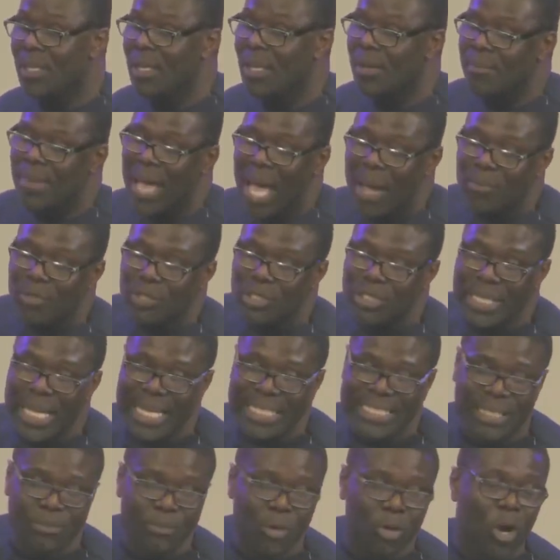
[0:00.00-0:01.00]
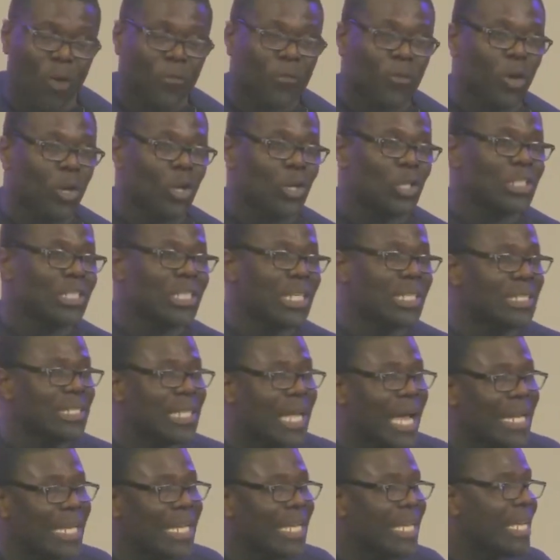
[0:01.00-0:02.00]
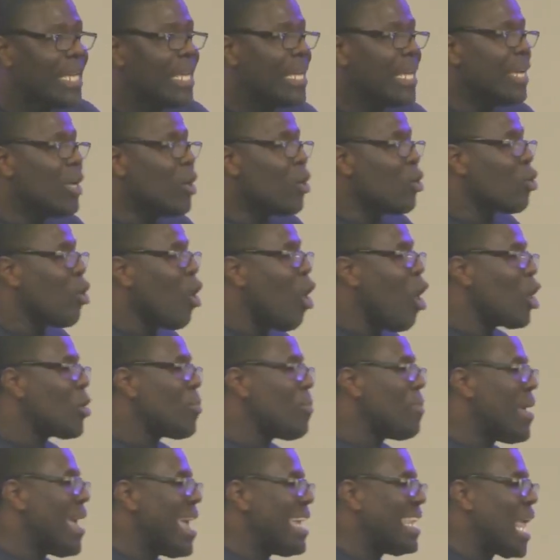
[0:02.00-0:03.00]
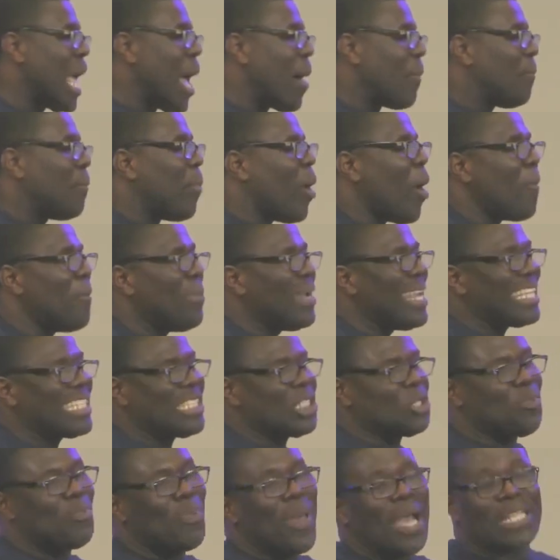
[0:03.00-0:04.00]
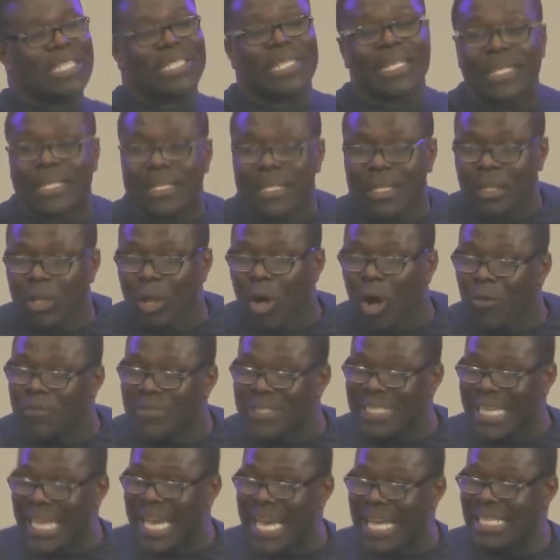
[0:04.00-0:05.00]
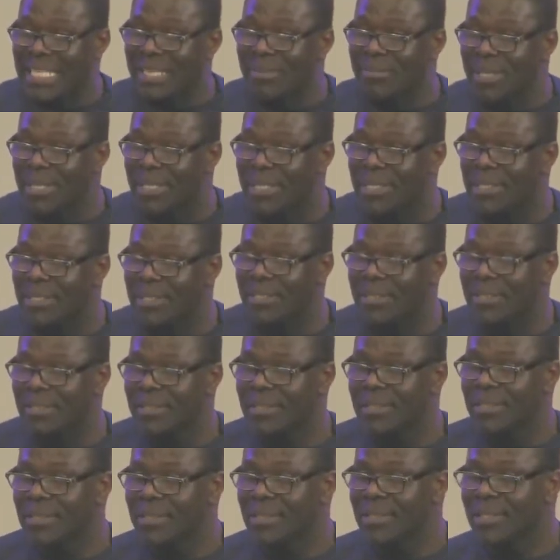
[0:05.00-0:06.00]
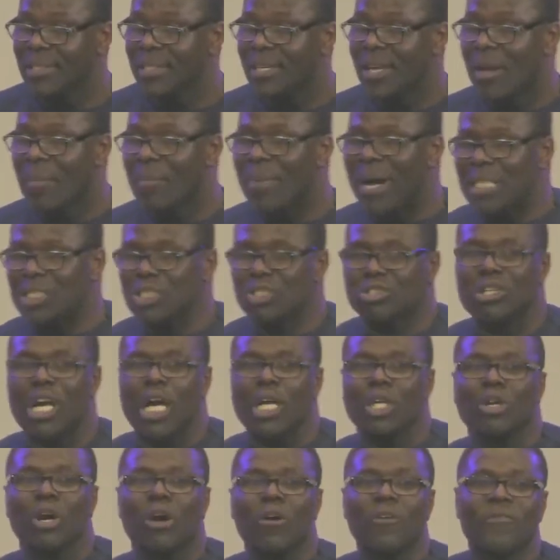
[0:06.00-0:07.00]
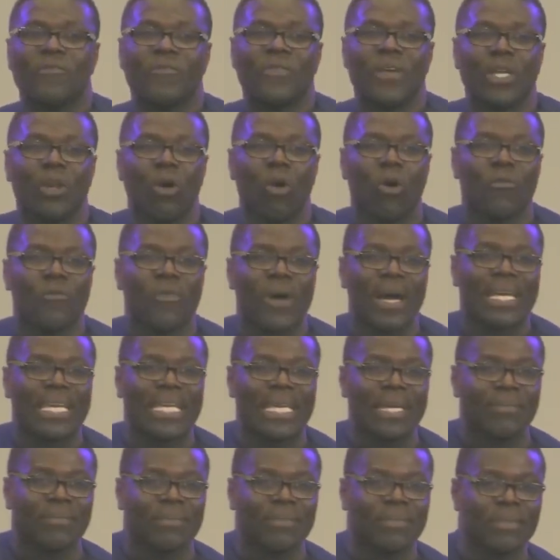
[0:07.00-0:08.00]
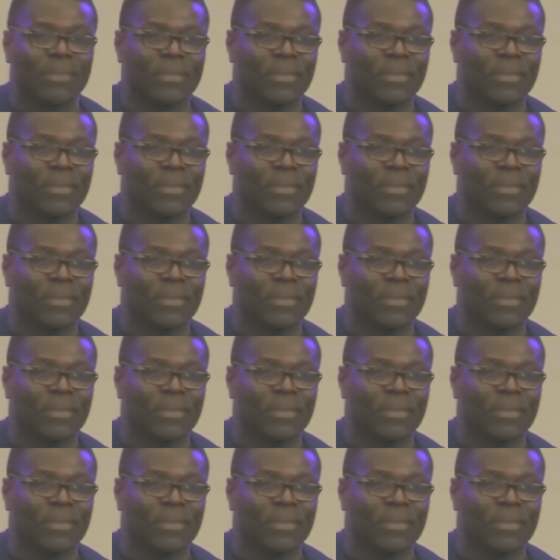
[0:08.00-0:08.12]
Bible says in the book of Colossians that God made a public spectacle of the enemy by triumphing over him